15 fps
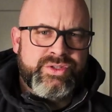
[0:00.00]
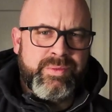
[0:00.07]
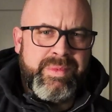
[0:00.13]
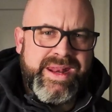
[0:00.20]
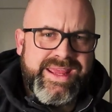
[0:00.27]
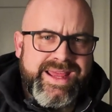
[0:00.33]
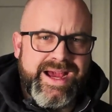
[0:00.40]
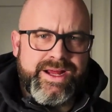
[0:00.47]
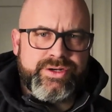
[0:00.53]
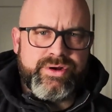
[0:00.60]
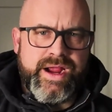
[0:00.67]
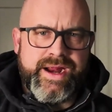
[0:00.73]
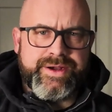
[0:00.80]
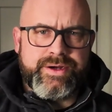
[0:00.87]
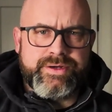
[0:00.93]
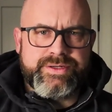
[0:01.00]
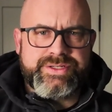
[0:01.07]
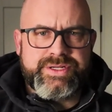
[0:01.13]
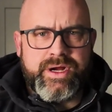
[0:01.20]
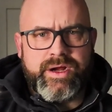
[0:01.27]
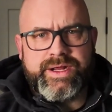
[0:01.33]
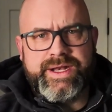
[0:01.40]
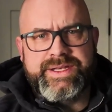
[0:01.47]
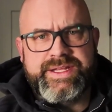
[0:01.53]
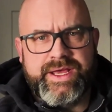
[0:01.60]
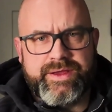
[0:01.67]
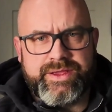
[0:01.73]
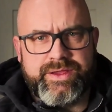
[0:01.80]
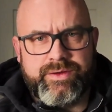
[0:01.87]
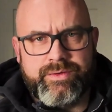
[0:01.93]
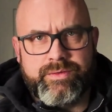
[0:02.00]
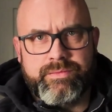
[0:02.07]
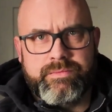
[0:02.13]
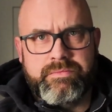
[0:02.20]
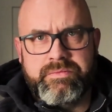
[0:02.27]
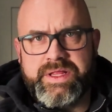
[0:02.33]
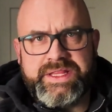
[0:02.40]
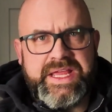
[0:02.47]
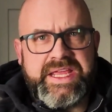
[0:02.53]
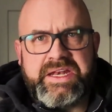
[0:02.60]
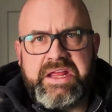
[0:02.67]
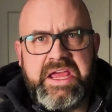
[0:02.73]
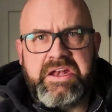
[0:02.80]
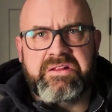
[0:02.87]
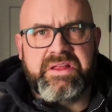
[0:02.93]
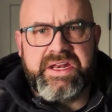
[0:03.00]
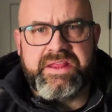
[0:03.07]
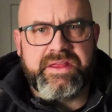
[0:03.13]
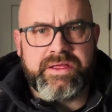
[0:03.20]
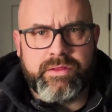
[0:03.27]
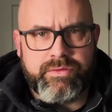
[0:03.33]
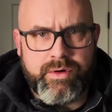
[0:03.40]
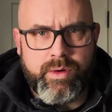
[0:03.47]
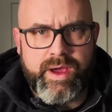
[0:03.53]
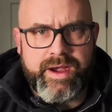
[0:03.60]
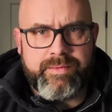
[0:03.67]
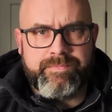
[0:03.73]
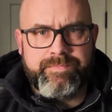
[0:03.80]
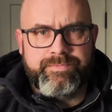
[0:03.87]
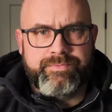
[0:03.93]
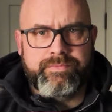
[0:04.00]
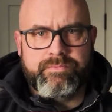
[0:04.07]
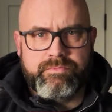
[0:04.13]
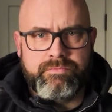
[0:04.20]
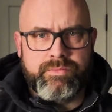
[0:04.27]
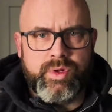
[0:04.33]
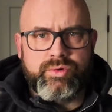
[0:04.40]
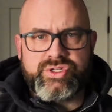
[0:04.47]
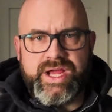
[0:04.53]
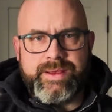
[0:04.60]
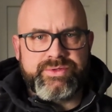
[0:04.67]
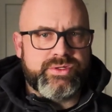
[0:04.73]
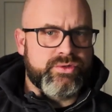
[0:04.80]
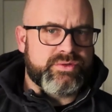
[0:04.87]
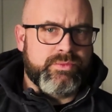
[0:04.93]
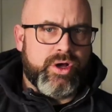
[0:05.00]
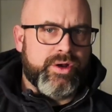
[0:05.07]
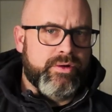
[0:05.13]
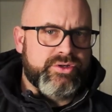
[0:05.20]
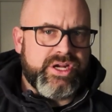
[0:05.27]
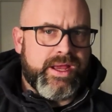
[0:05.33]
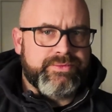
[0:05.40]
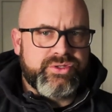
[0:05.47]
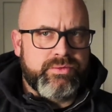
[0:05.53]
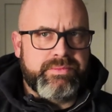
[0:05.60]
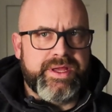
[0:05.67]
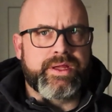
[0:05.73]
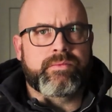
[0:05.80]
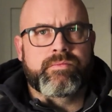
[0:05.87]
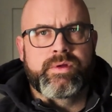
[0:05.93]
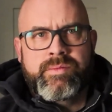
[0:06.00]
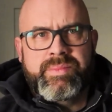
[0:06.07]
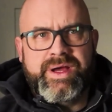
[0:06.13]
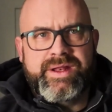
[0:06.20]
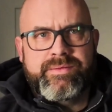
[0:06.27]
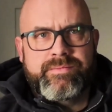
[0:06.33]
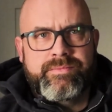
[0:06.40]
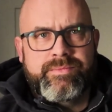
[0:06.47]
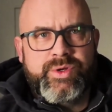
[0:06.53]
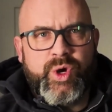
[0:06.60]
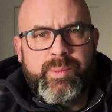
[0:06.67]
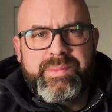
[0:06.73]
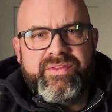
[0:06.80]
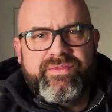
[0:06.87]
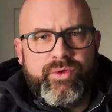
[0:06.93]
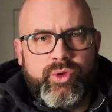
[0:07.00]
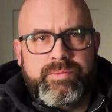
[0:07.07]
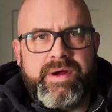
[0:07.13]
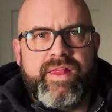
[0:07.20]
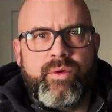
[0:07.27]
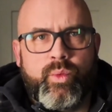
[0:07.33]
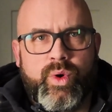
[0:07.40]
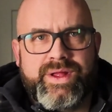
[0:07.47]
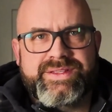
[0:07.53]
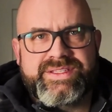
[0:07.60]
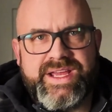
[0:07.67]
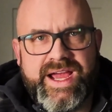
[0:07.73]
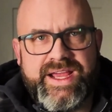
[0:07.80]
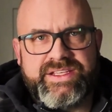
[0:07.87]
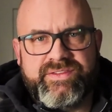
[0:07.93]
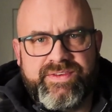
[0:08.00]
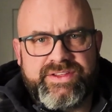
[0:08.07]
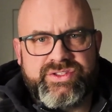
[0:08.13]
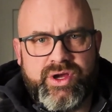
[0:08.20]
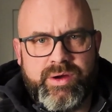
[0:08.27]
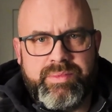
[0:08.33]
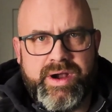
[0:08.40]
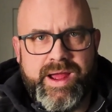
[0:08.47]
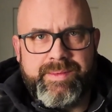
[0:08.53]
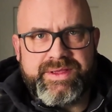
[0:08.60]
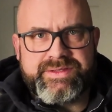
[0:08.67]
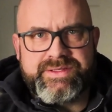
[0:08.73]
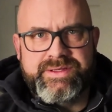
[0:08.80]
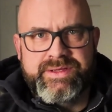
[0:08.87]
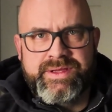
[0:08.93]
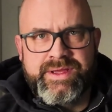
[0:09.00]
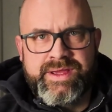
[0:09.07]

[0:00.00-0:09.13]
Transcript: So many contractors are going to tell you that they can handle anything you throw at them. No job's too small, no job's too big. But don't be fooled by the one-size-fits-all promise.